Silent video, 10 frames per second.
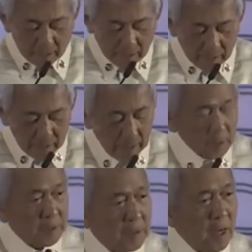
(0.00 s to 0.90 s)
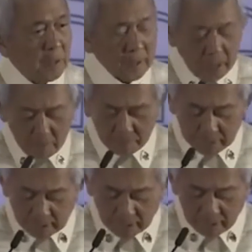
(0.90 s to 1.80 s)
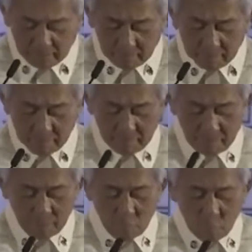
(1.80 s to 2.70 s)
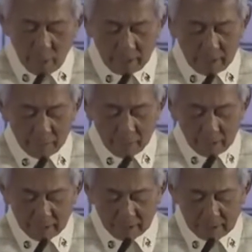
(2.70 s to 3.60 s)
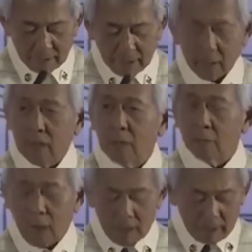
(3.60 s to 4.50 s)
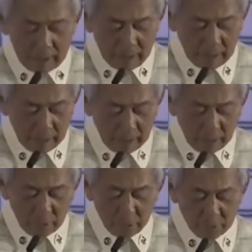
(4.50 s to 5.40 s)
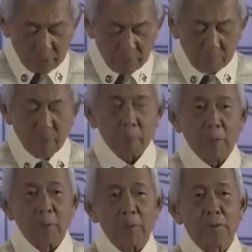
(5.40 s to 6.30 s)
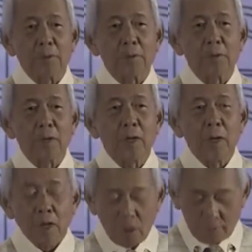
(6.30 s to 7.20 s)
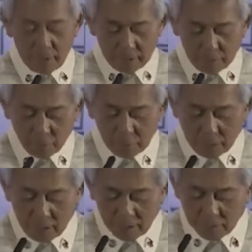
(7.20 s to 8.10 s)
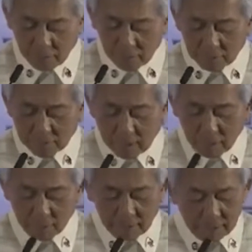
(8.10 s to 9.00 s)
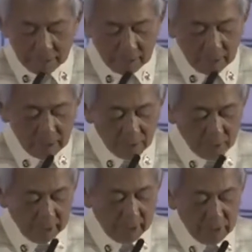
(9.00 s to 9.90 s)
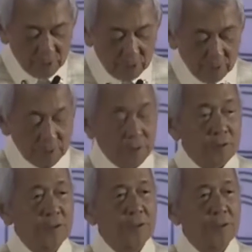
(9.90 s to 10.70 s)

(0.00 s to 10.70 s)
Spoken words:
It is not every day one event can rally leaders and members of the Association of Southeast Asian Nations